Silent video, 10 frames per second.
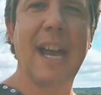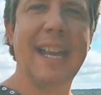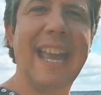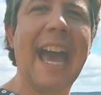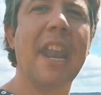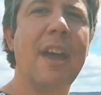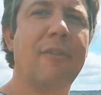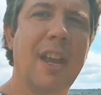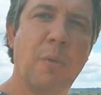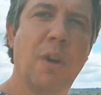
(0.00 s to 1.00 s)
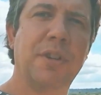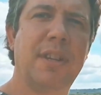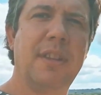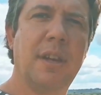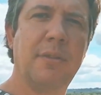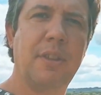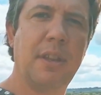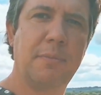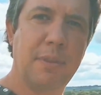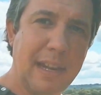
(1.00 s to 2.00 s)
Again, I've liked watching
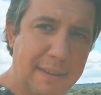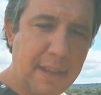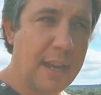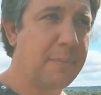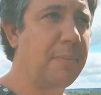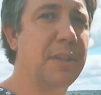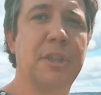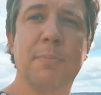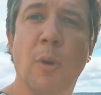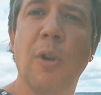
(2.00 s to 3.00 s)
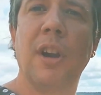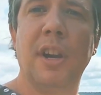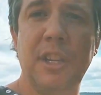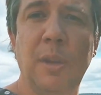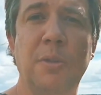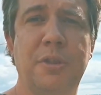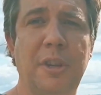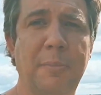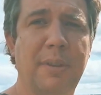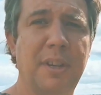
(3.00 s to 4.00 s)
the smaller
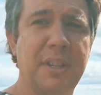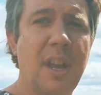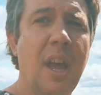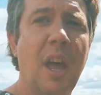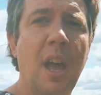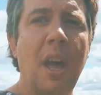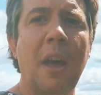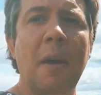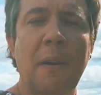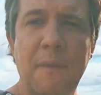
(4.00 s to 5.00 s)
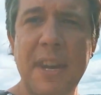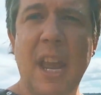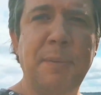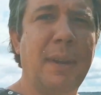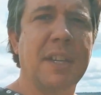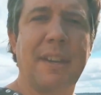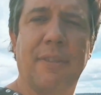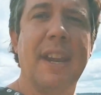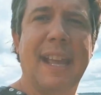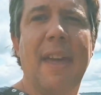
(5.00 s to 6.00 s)
YouTubers videos because I
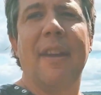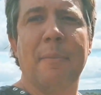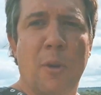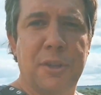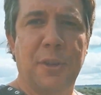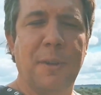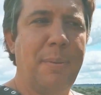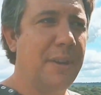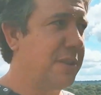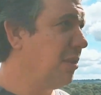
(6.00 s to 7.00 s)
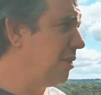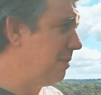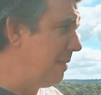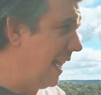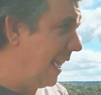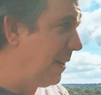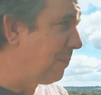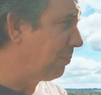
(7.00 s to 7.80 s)
find, again, they're more sort of personal to me.